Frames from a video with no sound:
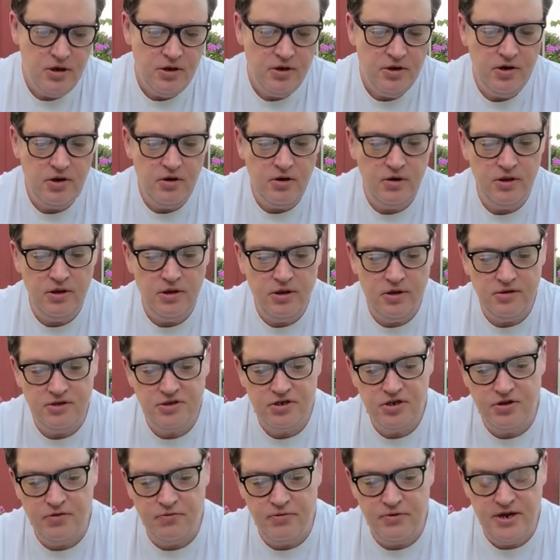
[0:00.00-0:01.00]
During those
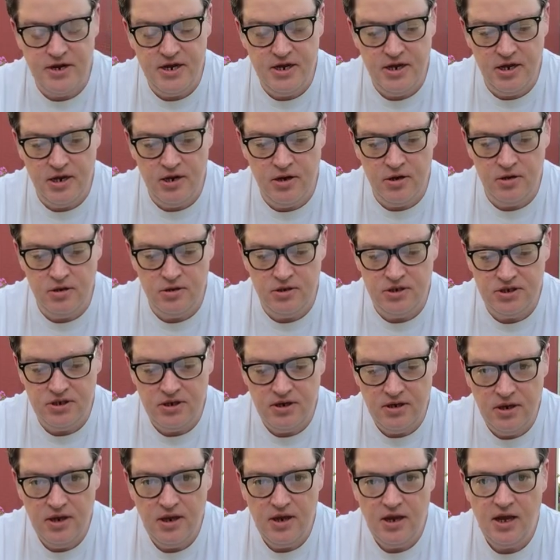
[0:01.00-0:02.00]
3 years,
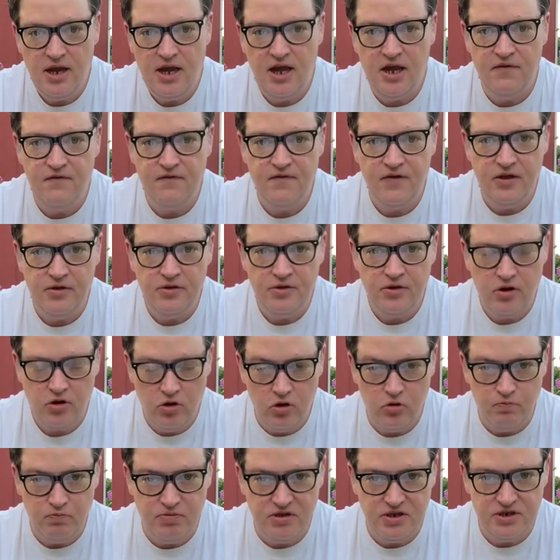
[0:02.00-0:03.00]
I felt
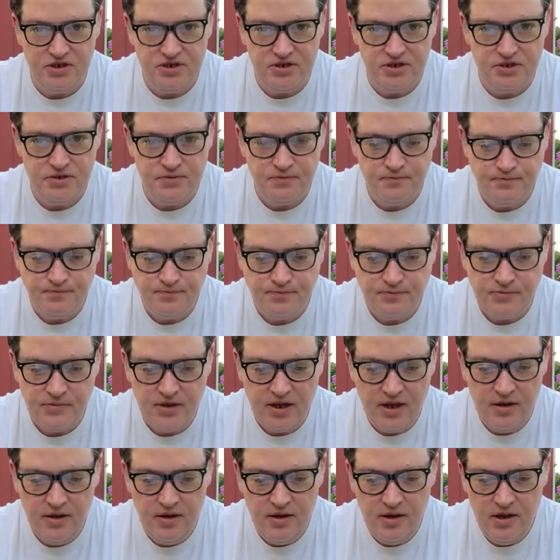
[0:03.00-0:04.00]
hopeless.
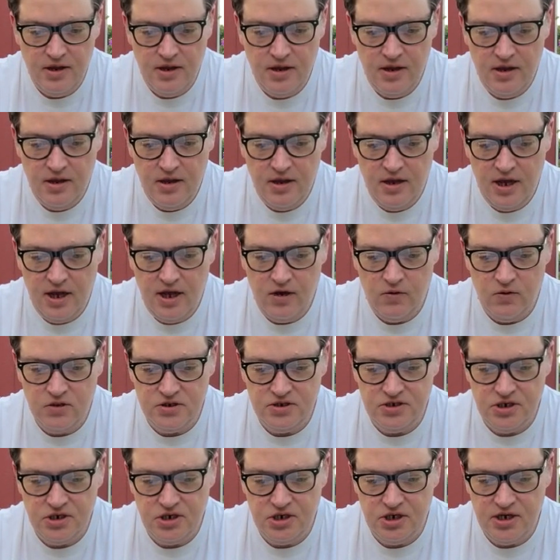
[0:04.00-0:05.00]
I
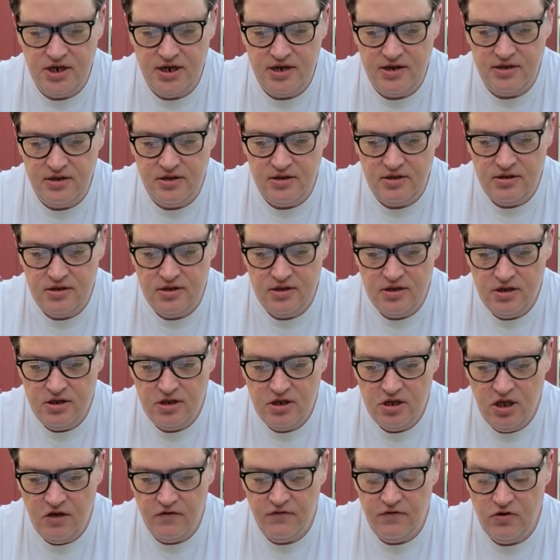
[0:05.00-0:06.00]
was a shell
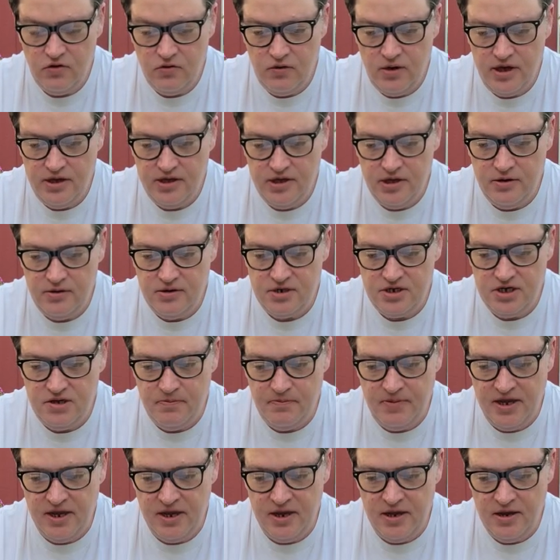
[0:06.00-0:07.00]
of who I used to
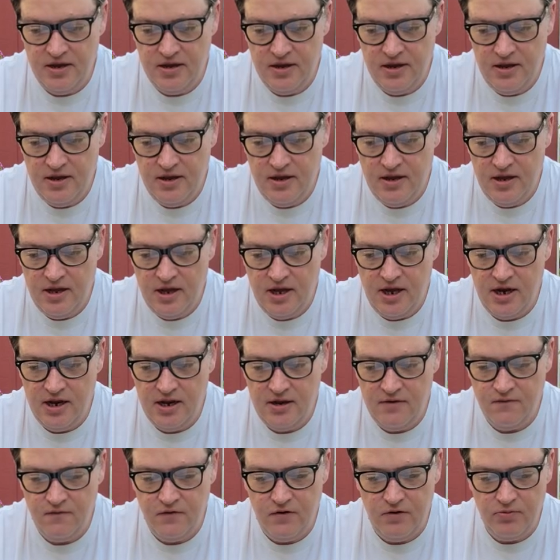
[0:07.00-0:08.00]
be,
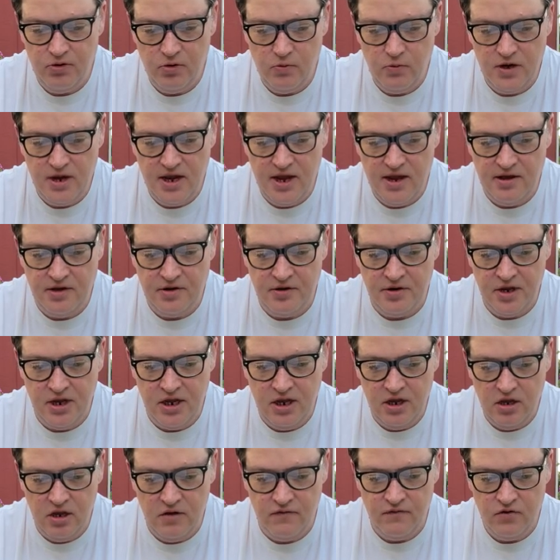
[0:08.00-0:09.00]
hiding from the
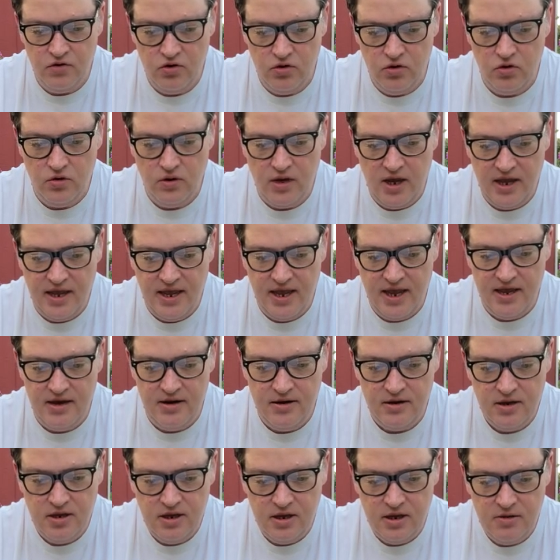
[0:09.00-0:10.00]
reality of who I had
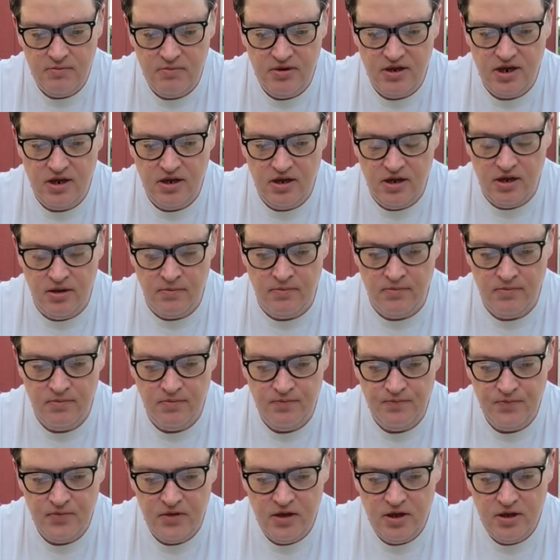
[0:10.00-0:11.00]
become,
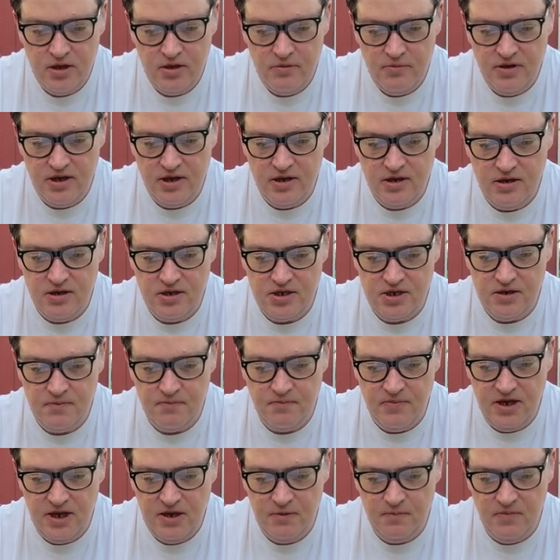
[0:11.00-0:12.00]
because it
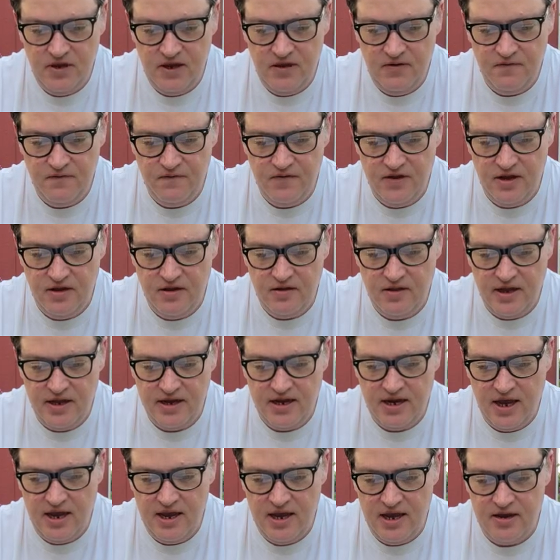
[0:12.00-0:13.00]
made me feel
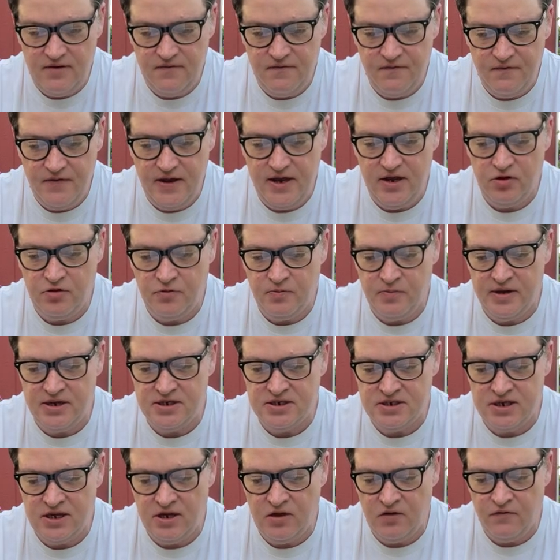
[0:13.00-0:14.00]
like I had failed
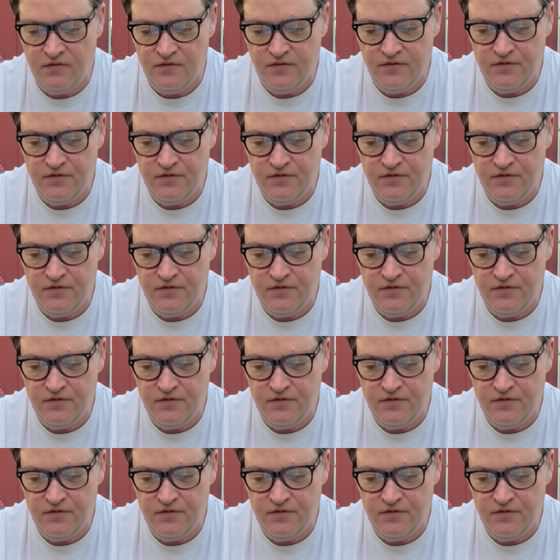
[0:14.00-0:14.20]
myself.